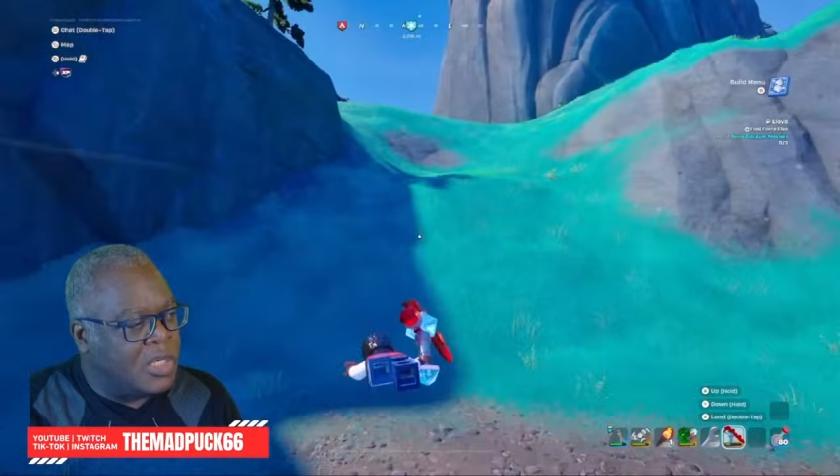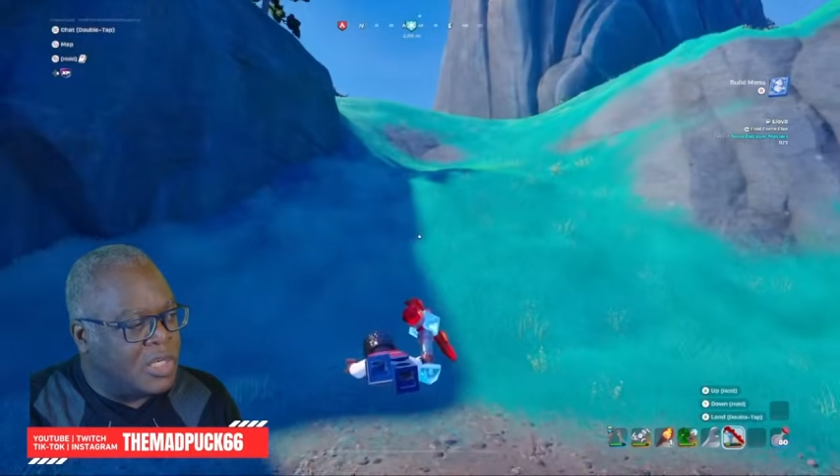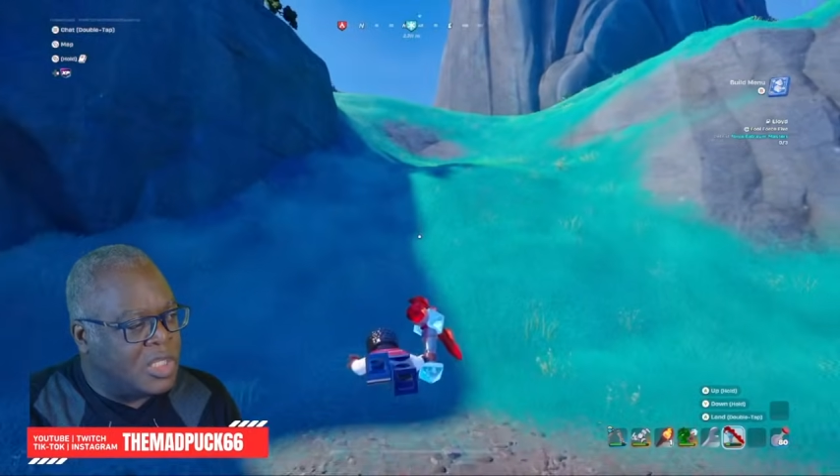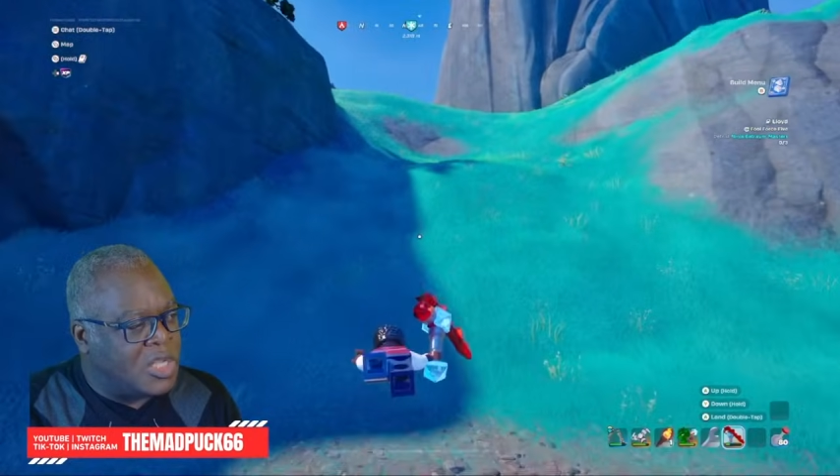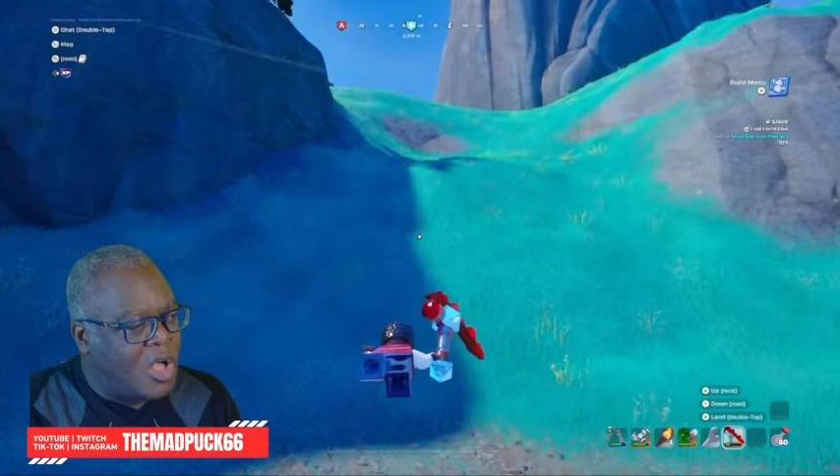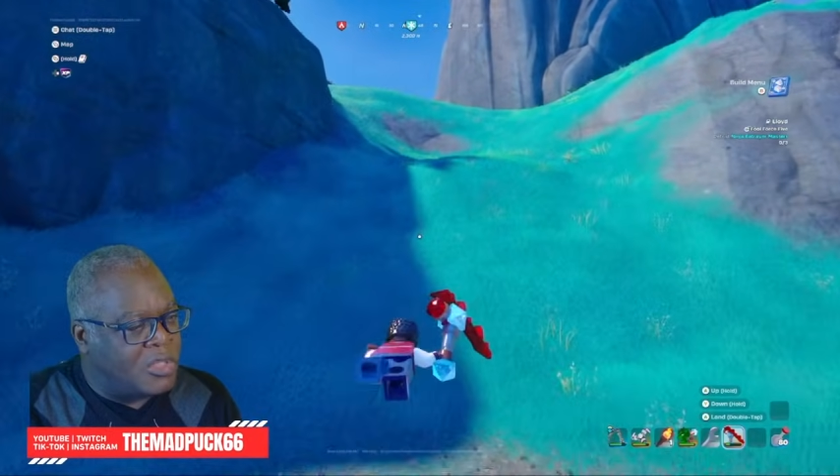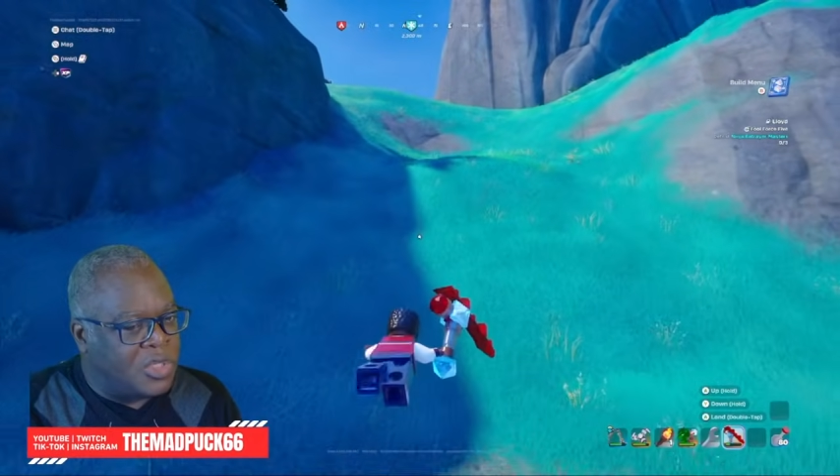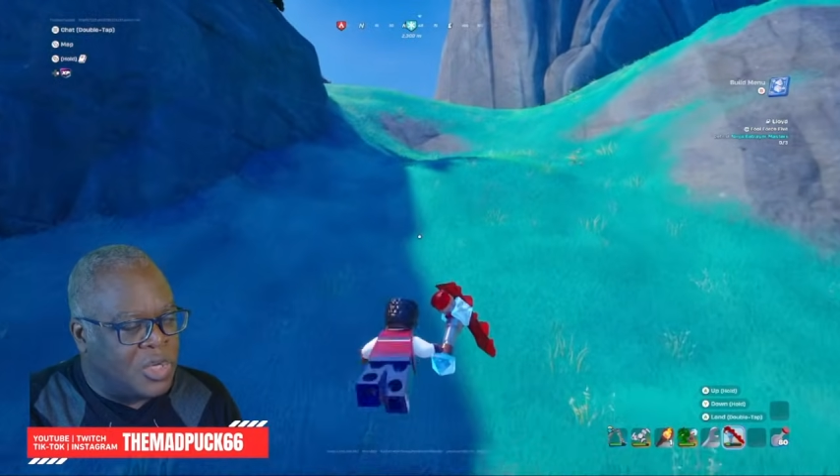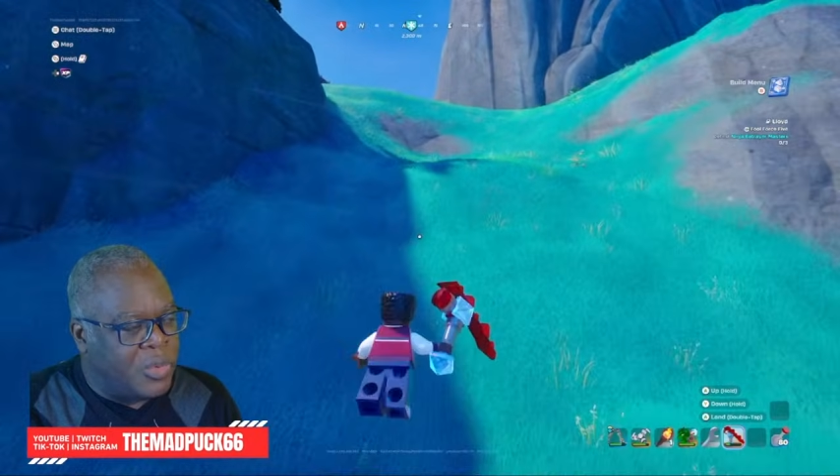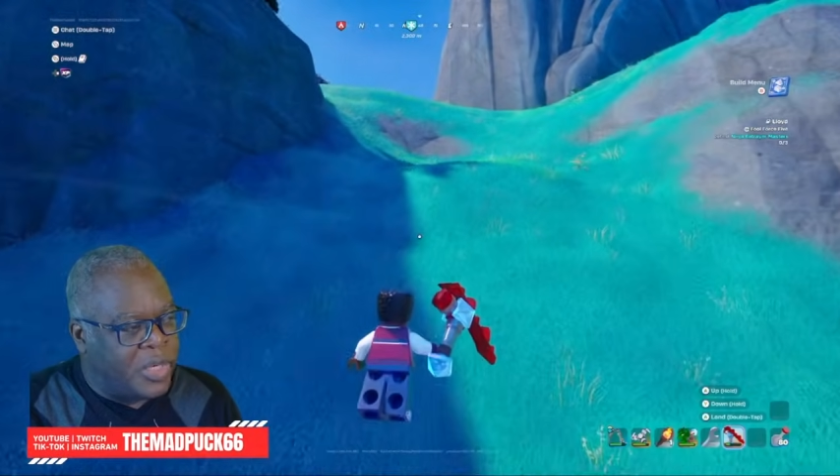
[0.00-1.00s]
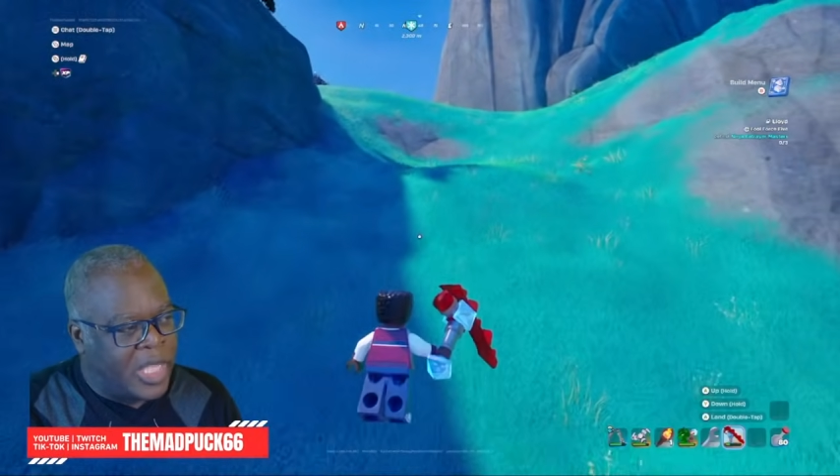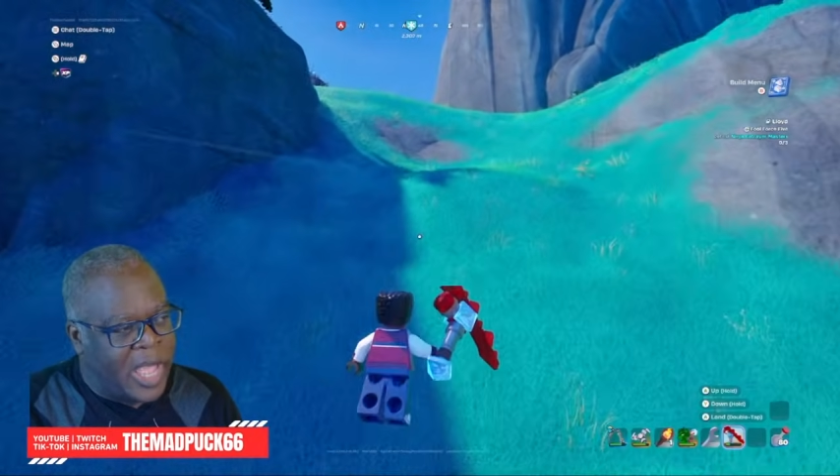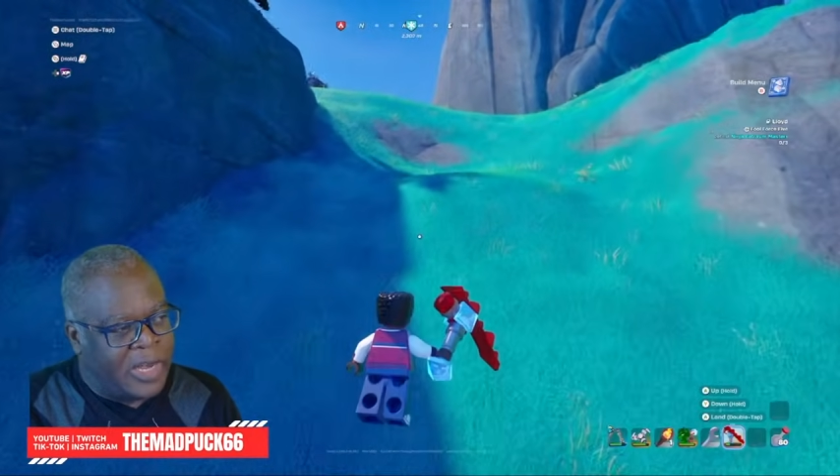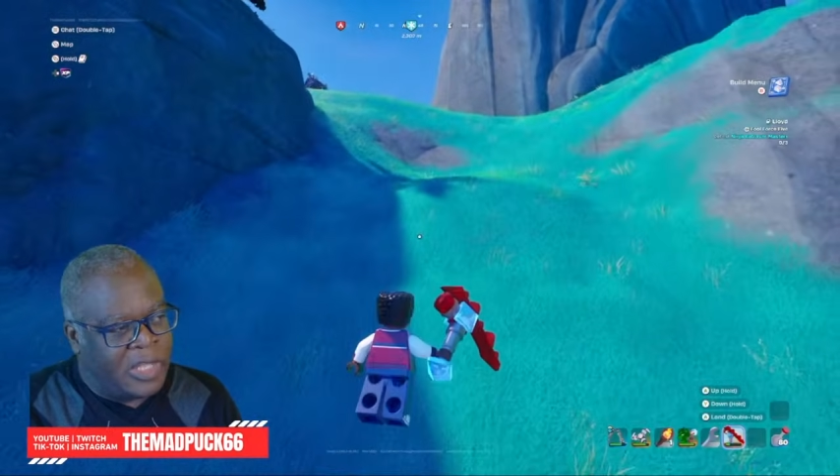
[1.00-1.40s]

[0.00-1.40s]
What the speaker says: discontinuity, and